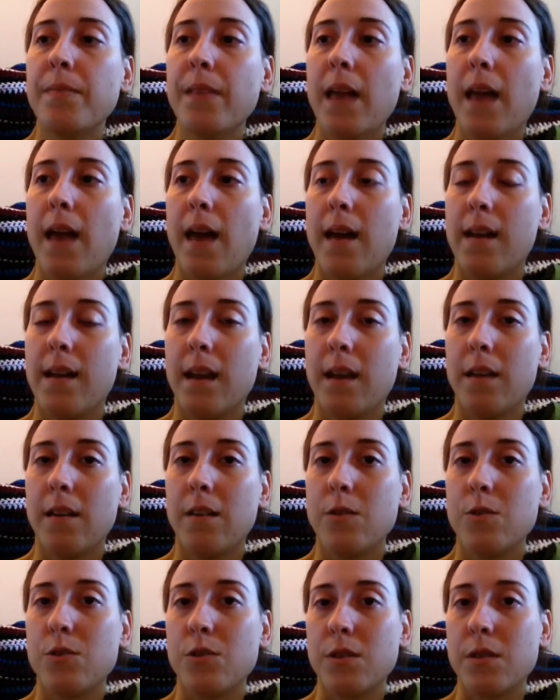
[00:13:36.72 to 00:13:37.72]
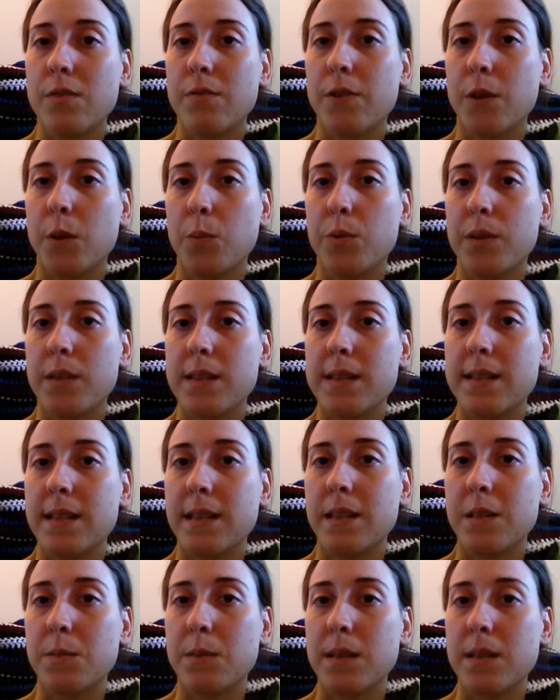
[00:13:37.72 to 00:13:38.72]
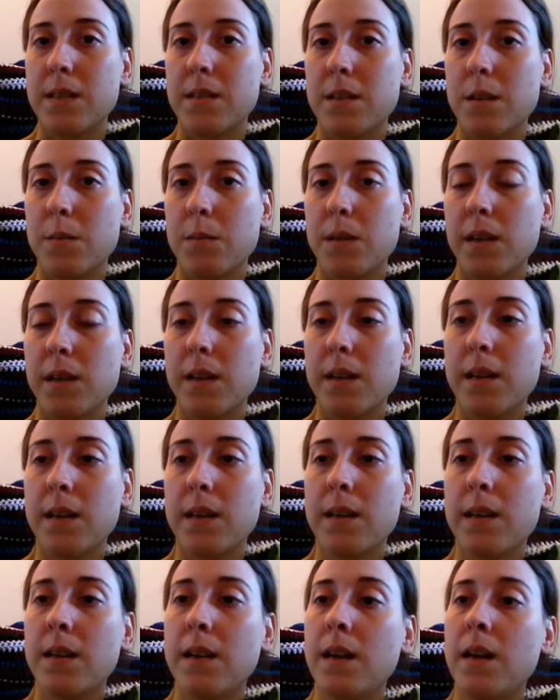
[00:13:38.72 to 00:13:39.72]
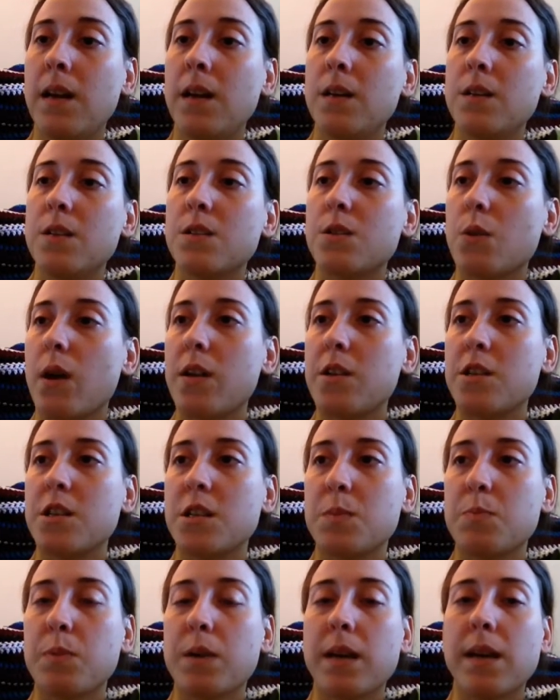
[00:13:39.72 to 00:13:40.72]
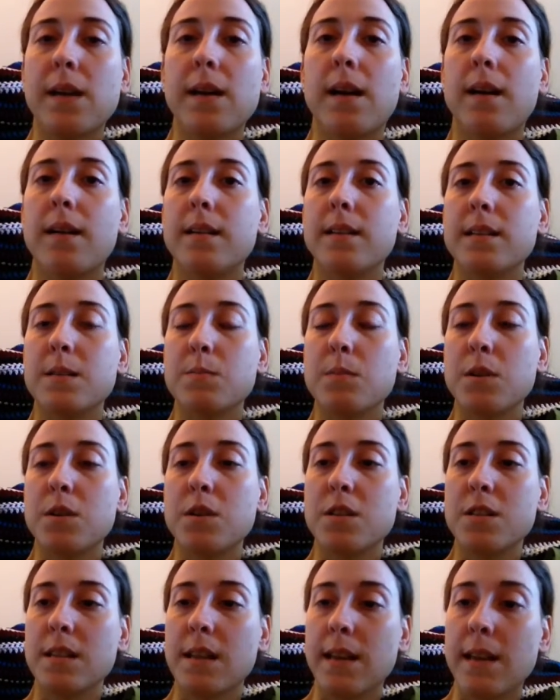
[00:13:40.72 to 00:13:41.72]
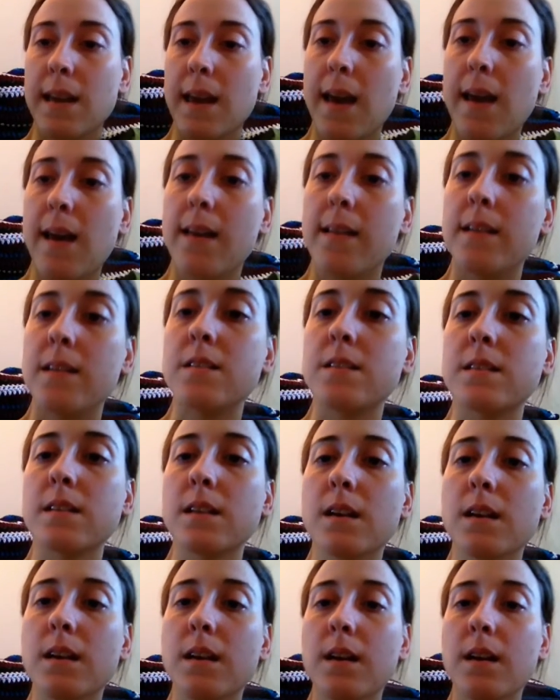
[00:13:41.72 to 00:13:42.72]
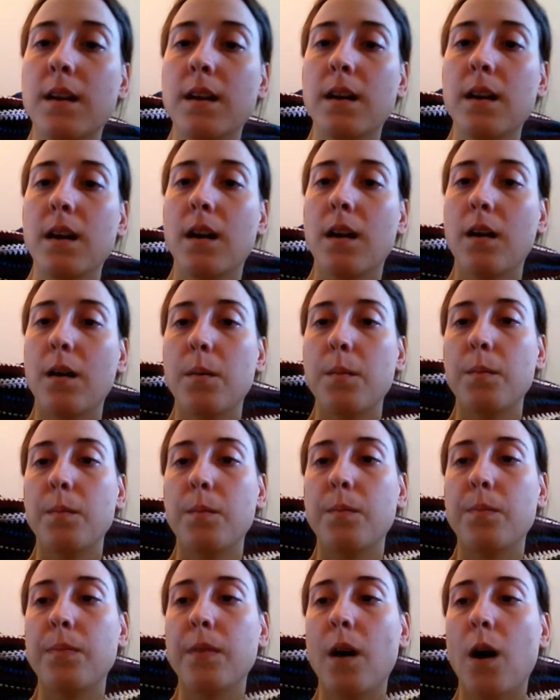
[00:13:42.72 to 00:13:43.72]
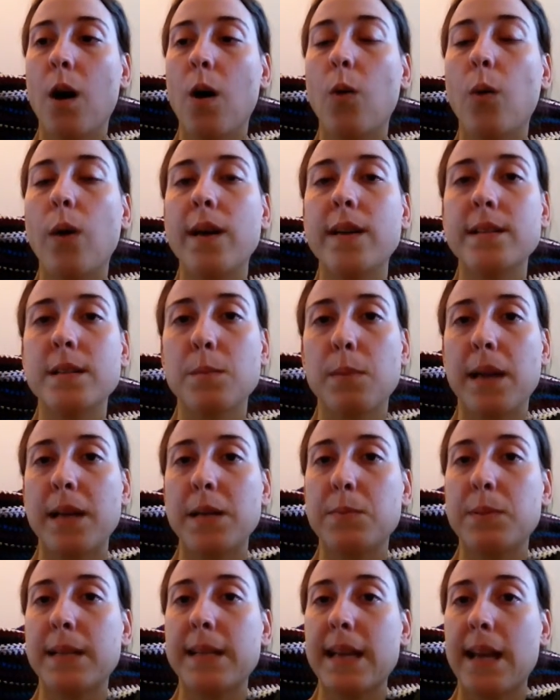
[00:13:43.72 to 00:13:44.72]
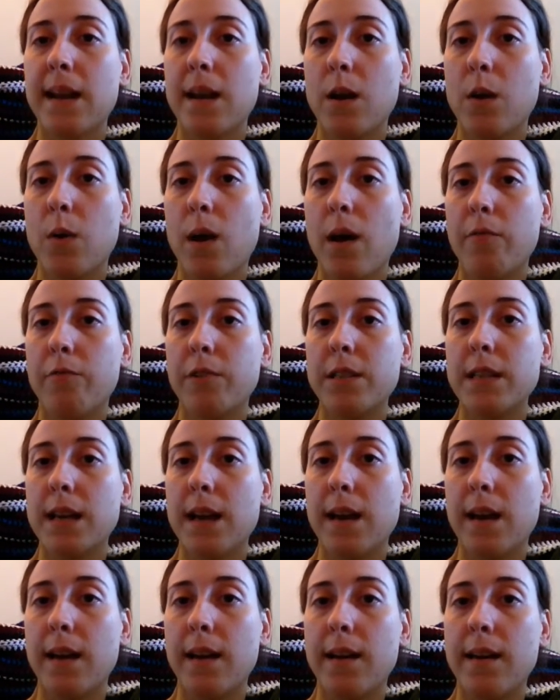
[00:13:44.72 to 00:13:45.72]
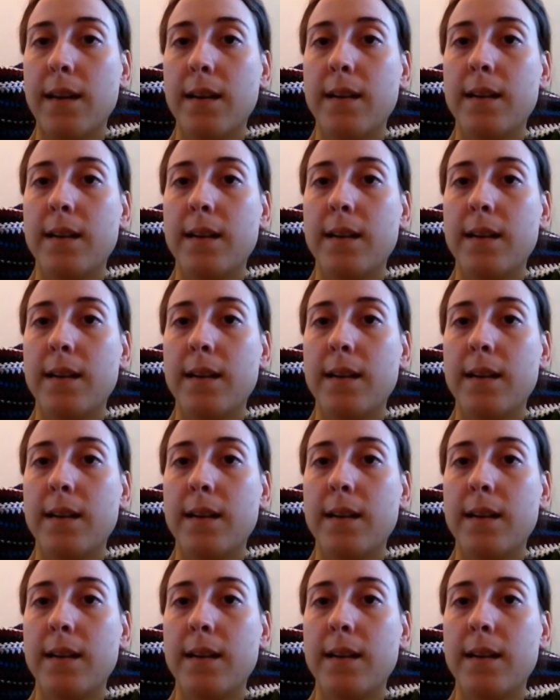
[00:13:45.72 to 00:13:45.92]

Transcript: and I usually feel pretty sick to my stomach. So I just pick on it as much as I can. It's always a baked potato every day